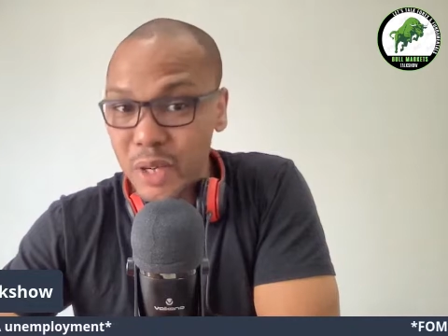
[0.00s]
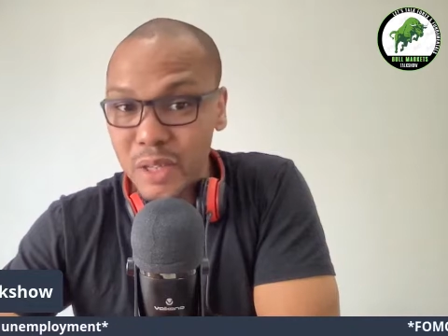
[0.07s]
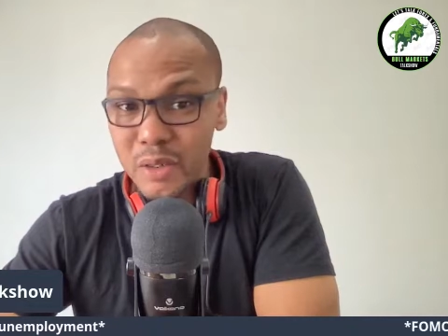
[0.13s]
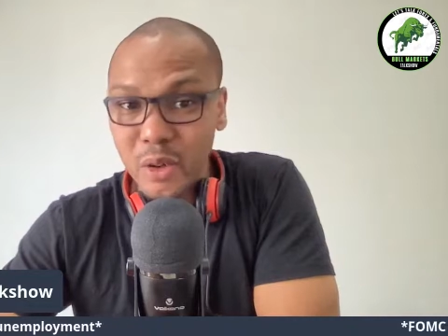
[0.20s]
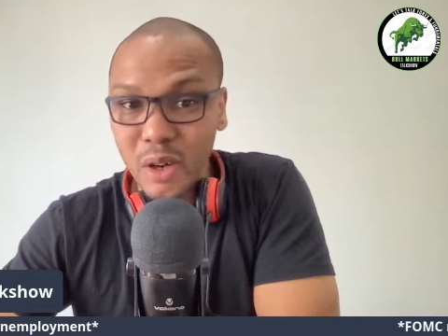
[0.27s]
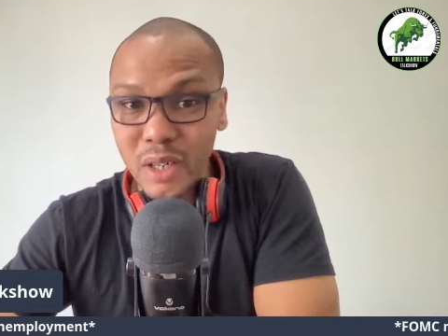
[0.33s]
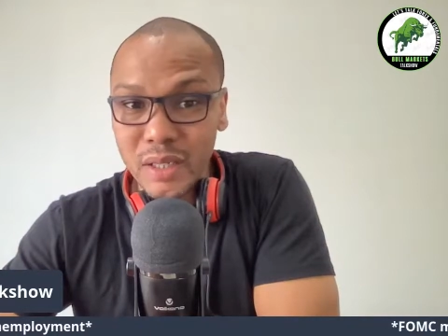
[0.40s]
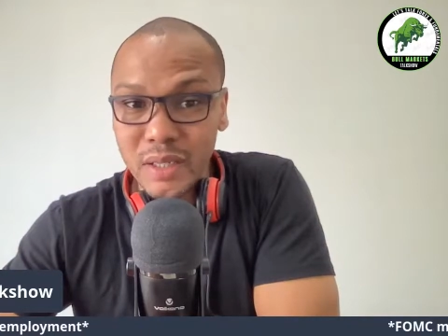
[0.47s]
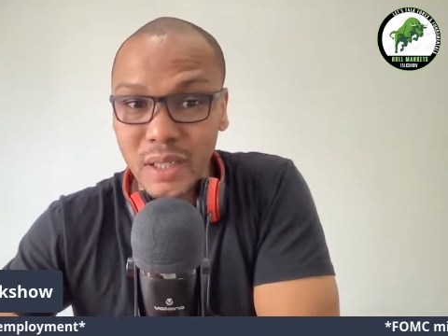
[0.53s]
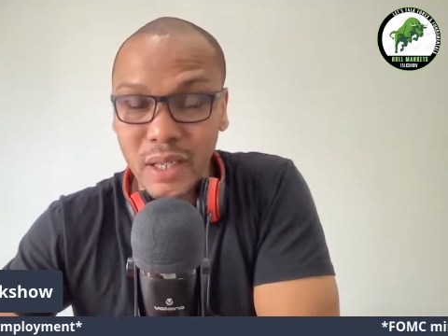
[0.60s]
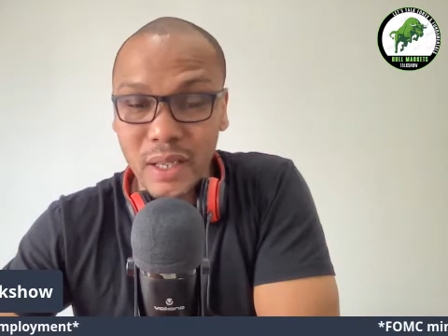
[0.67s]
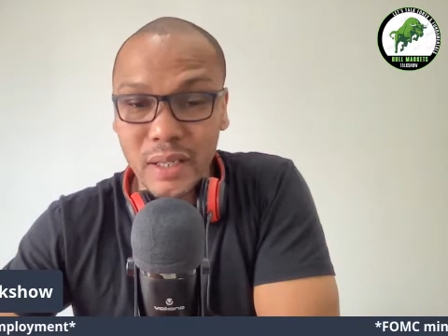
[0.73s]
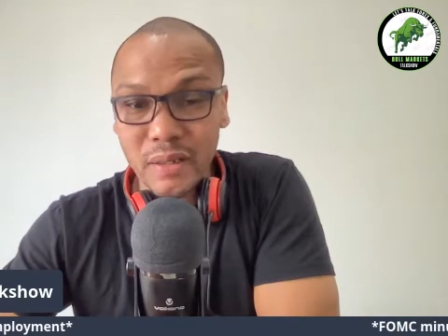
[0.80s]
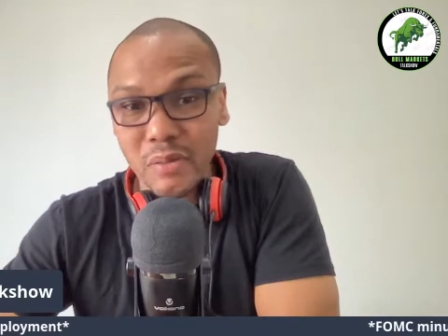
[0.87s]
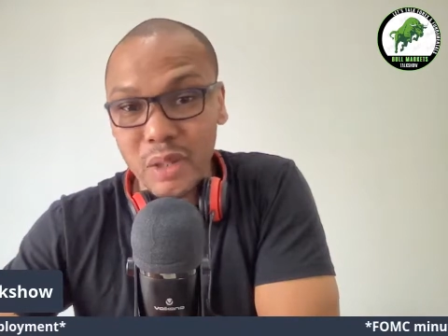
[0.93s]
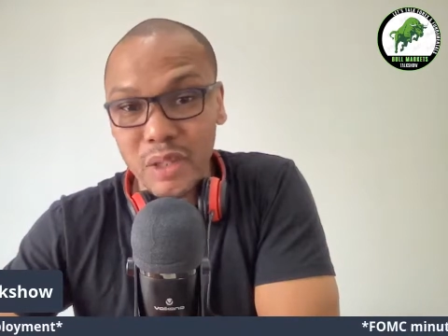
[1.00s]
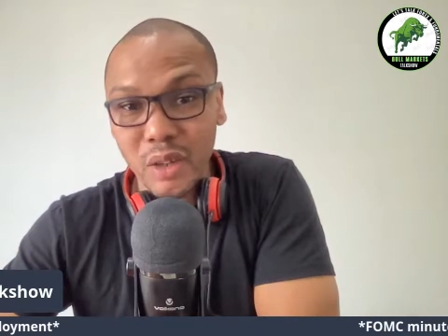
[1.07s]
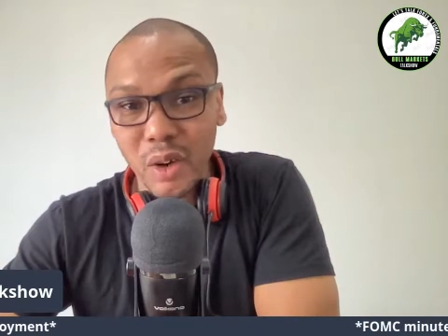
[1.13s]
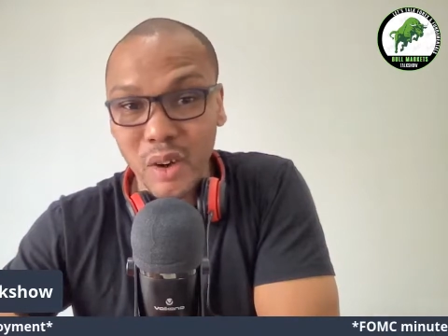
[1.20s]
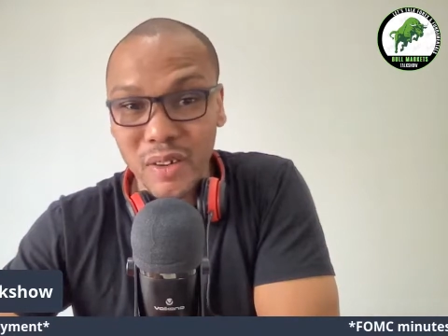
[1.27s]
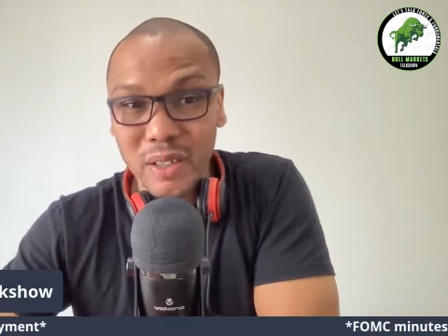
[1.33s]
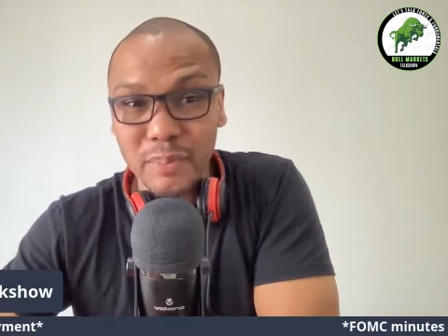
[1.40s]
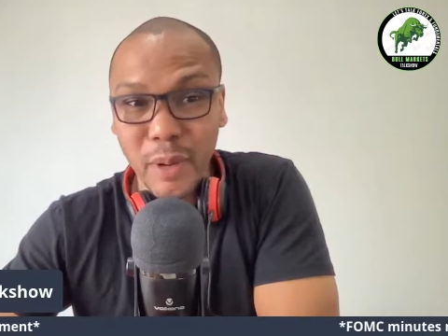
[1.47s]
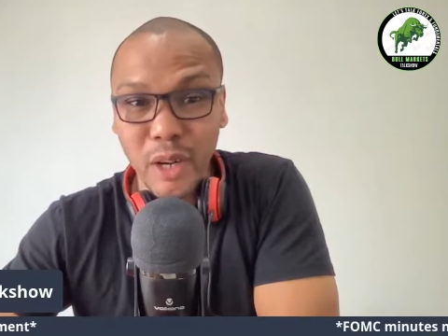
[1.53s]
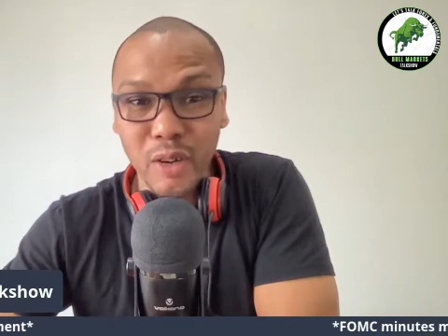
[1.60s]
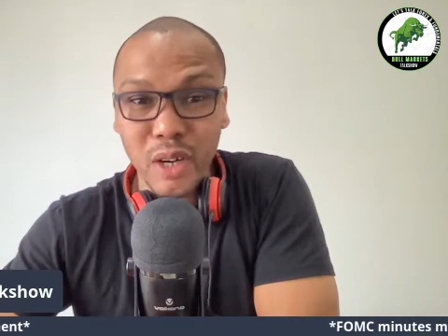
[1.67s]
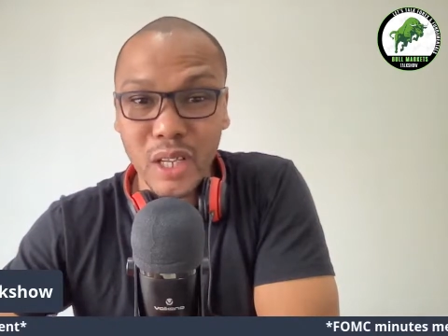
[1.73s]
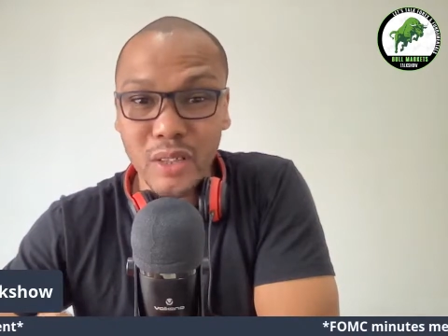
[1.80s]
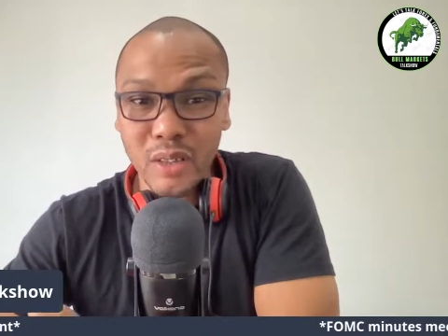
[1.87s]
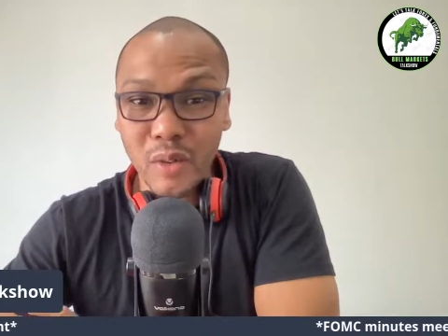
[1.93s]
when the dollar turned, there was a lot of
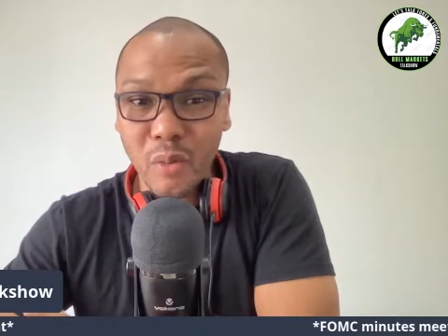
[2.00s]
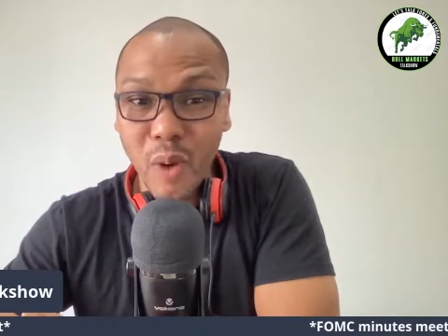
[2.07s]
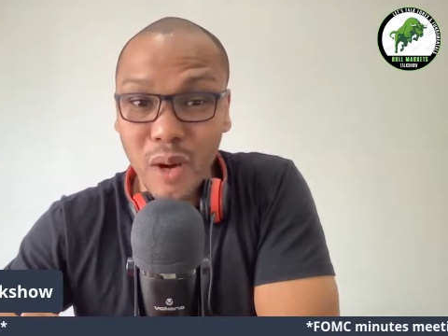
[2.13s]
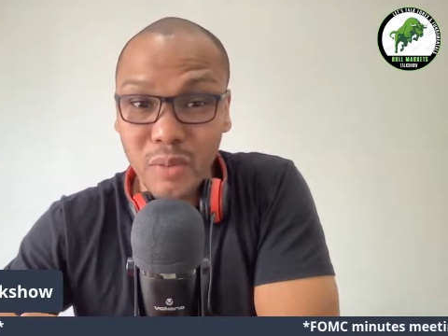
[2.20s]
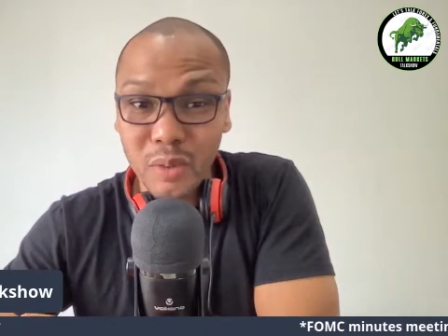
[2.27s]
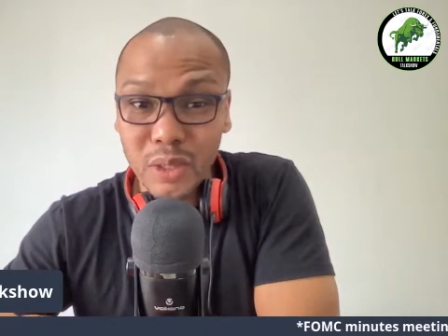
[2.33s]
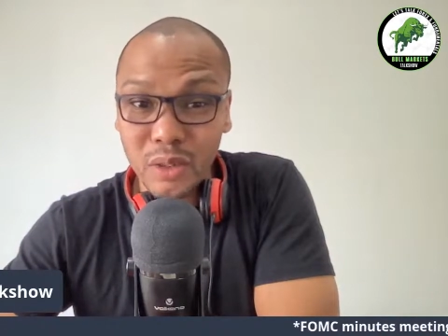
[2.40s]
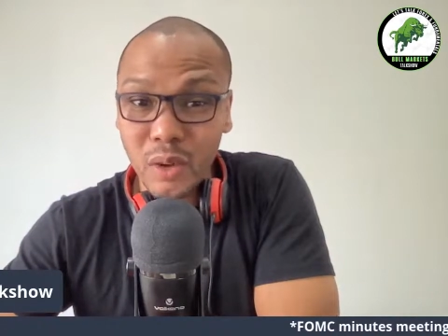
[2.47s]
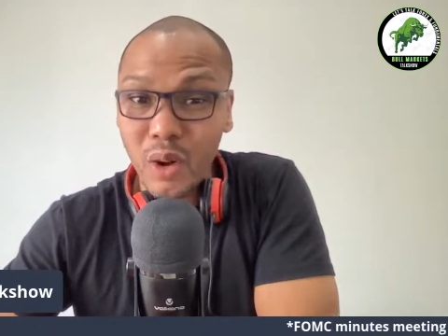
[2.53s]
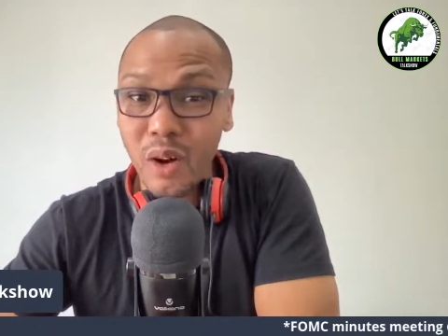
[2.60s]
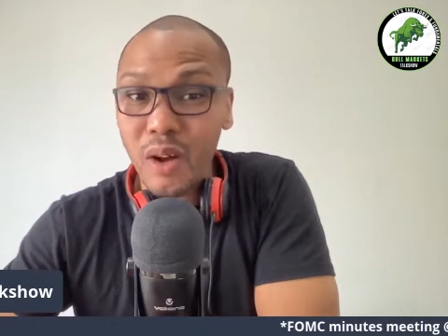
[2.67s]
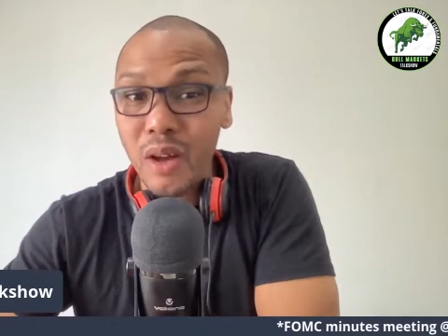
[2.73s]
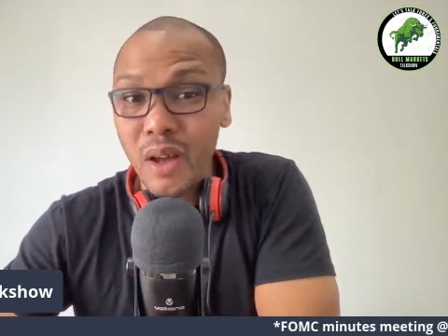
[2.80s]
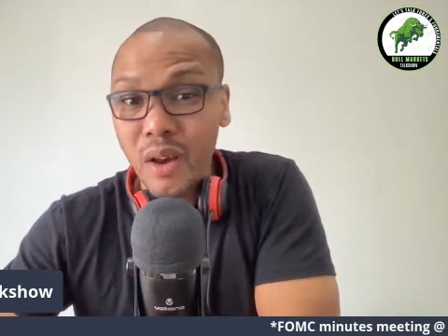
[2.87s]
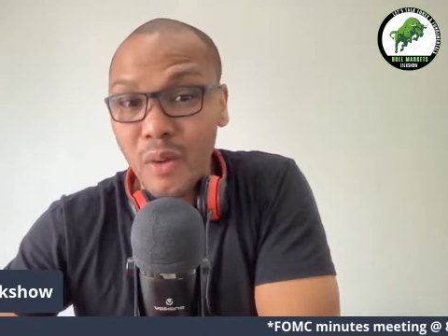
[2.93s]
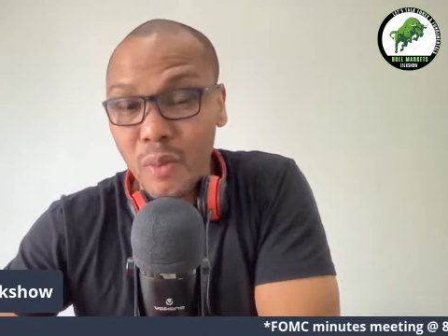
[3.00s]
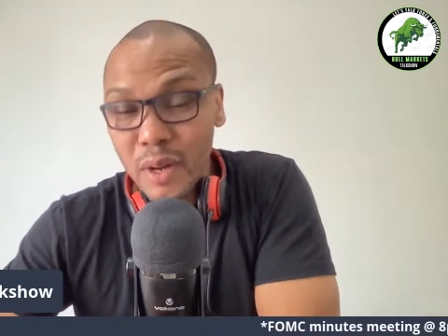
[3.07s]
speculation of what was wrong.